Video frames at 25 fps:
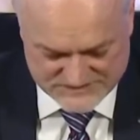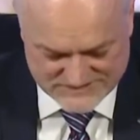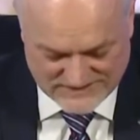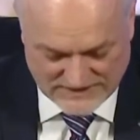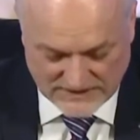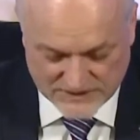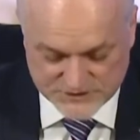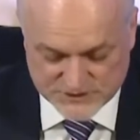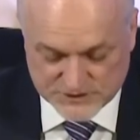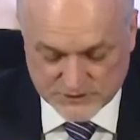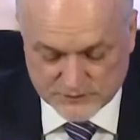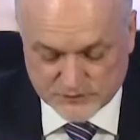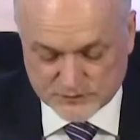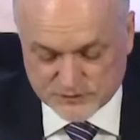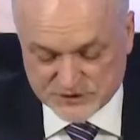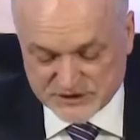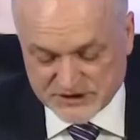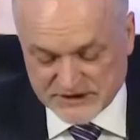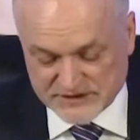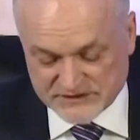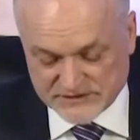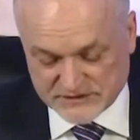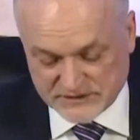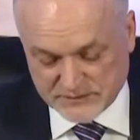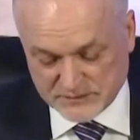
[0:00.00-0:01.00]
And
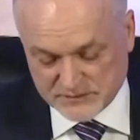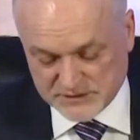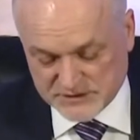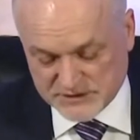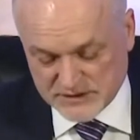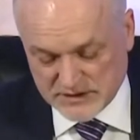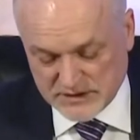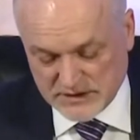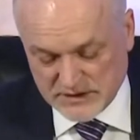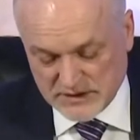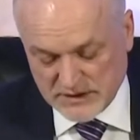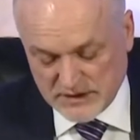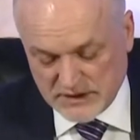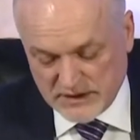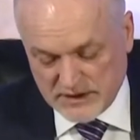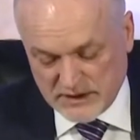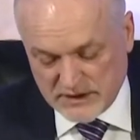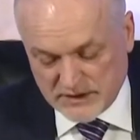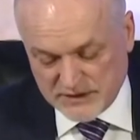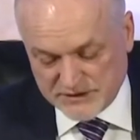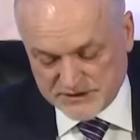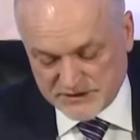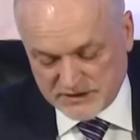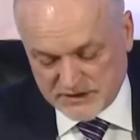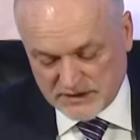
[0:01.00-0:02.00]
so I would dwell a little
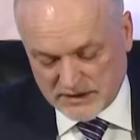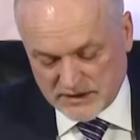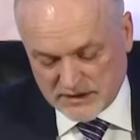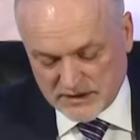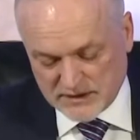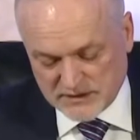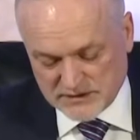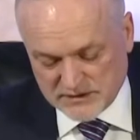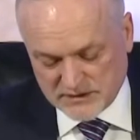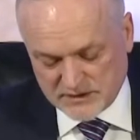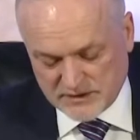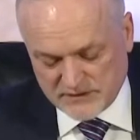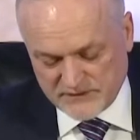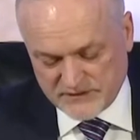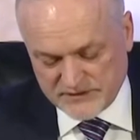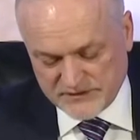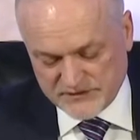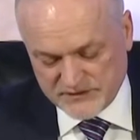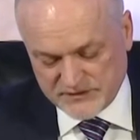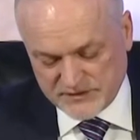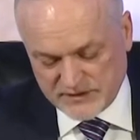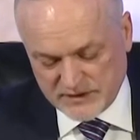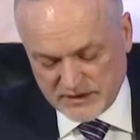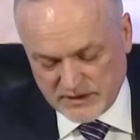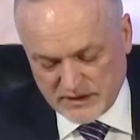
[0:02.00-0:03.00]
bit on slide
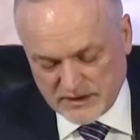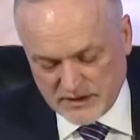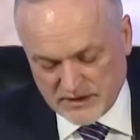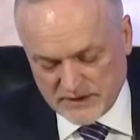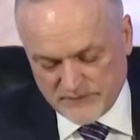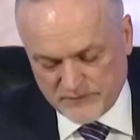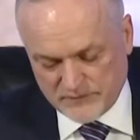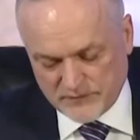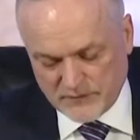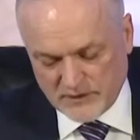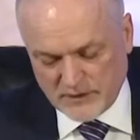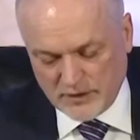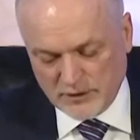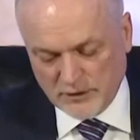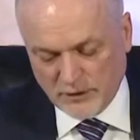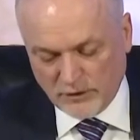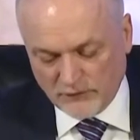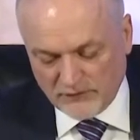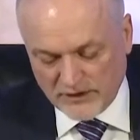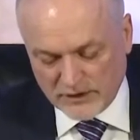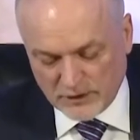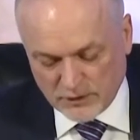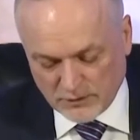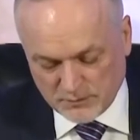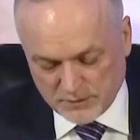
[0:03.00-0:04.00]
20,
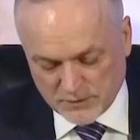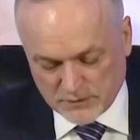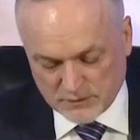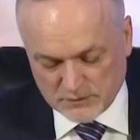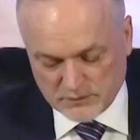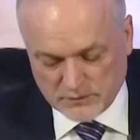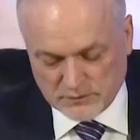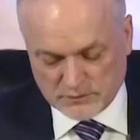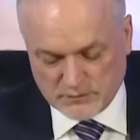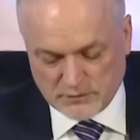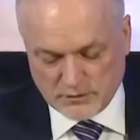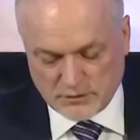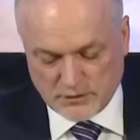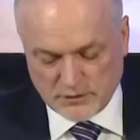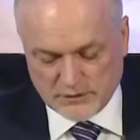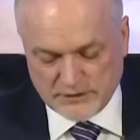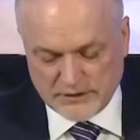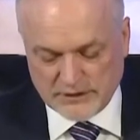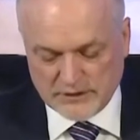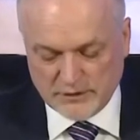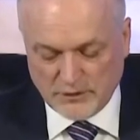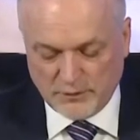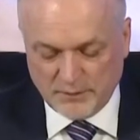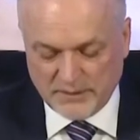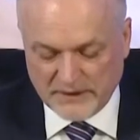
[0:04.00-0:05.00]
where we can
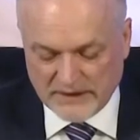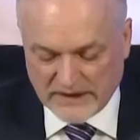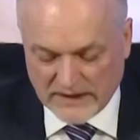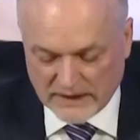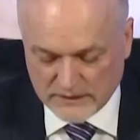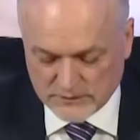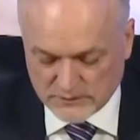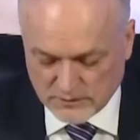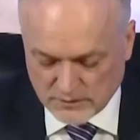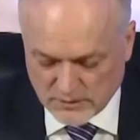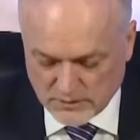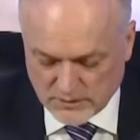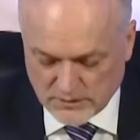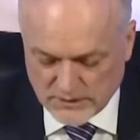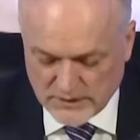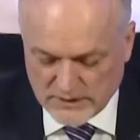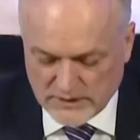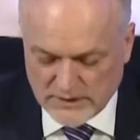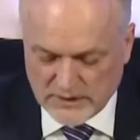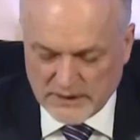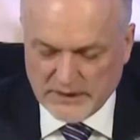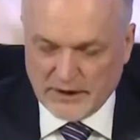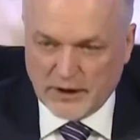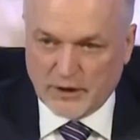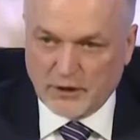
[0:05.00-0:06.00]
think about the
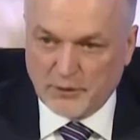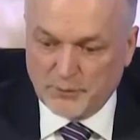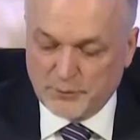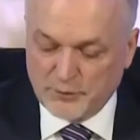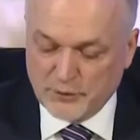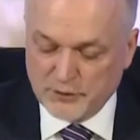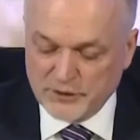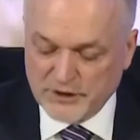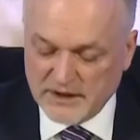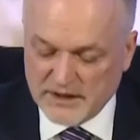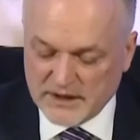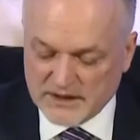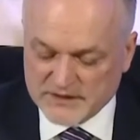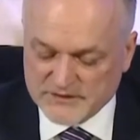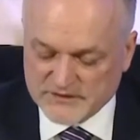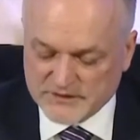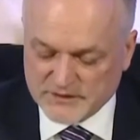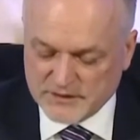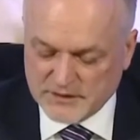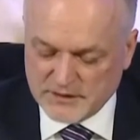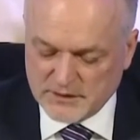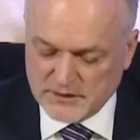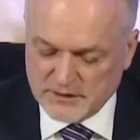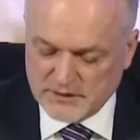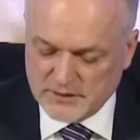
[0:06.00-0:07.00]
new product,
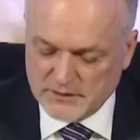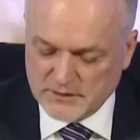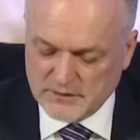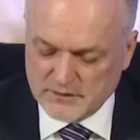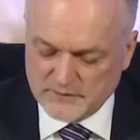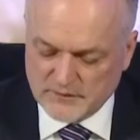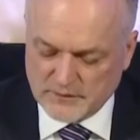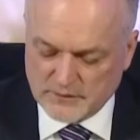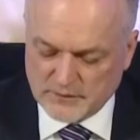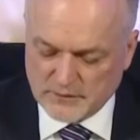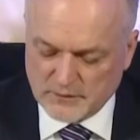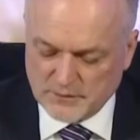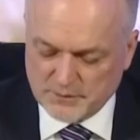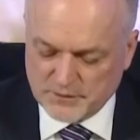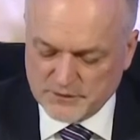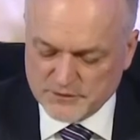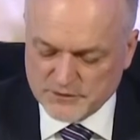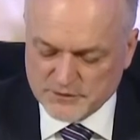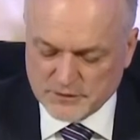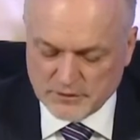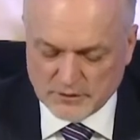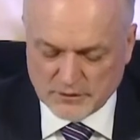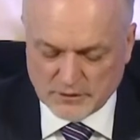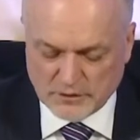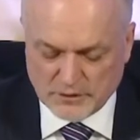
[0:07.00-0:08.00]
Interconnect
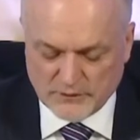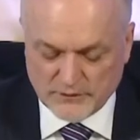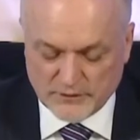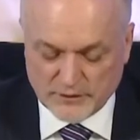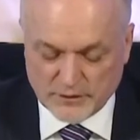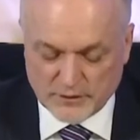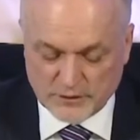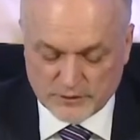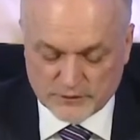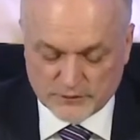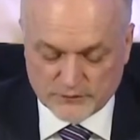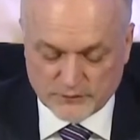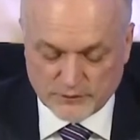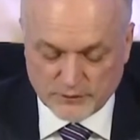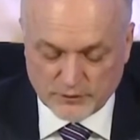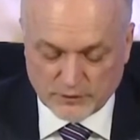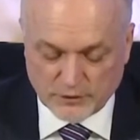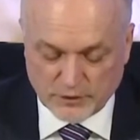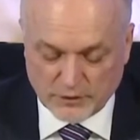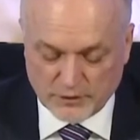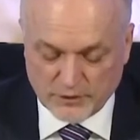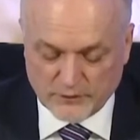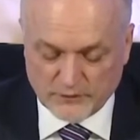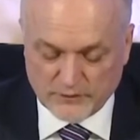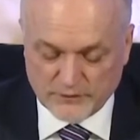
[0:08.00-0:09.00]
operator.
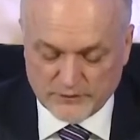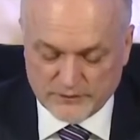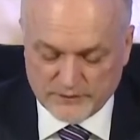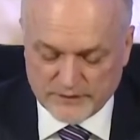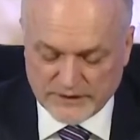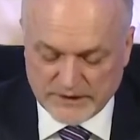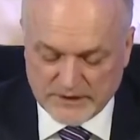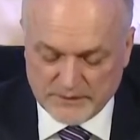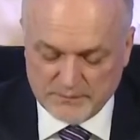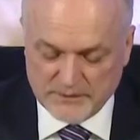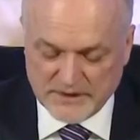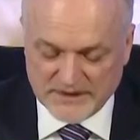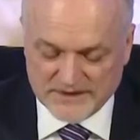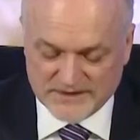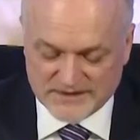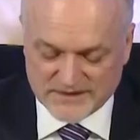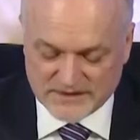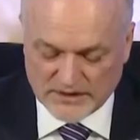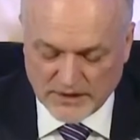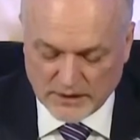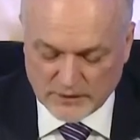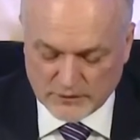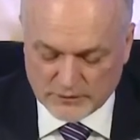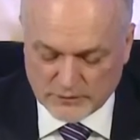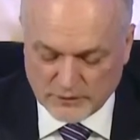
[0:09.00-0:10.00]
So this is a
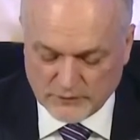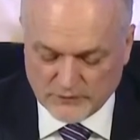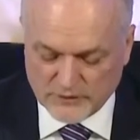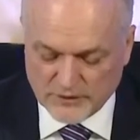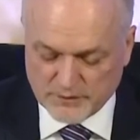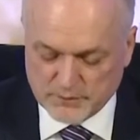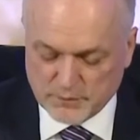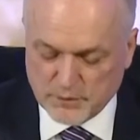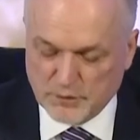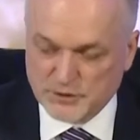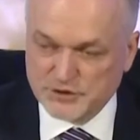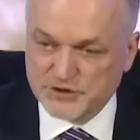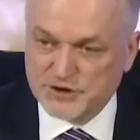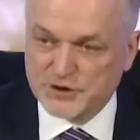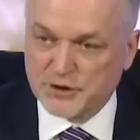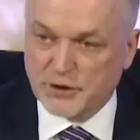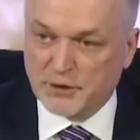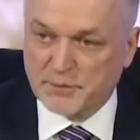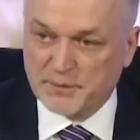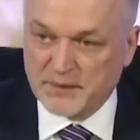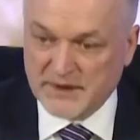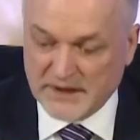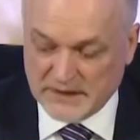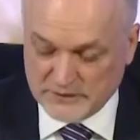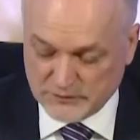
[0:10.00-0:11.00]
novel product in
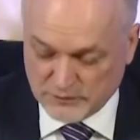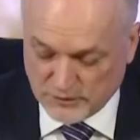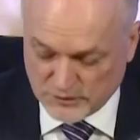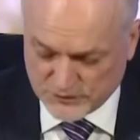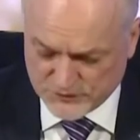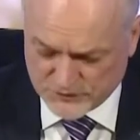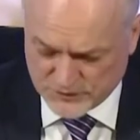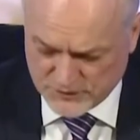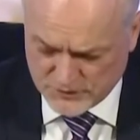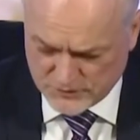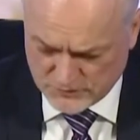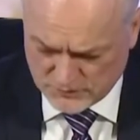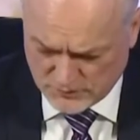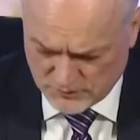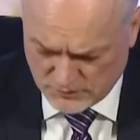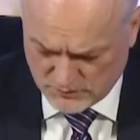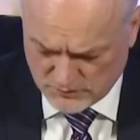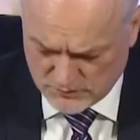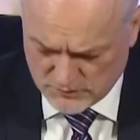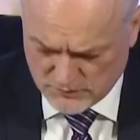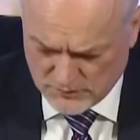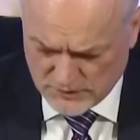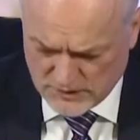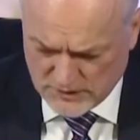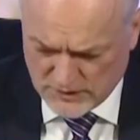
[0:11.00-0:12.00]
terms of
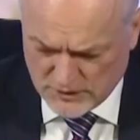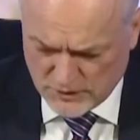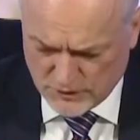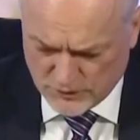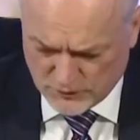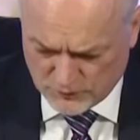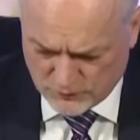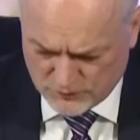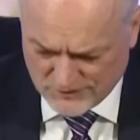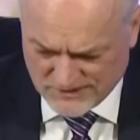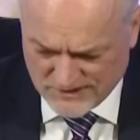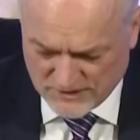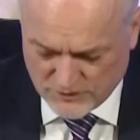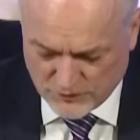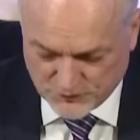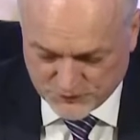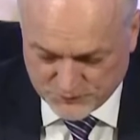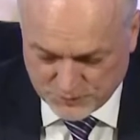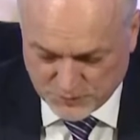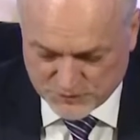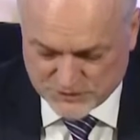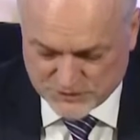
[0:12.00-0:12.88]
interoperator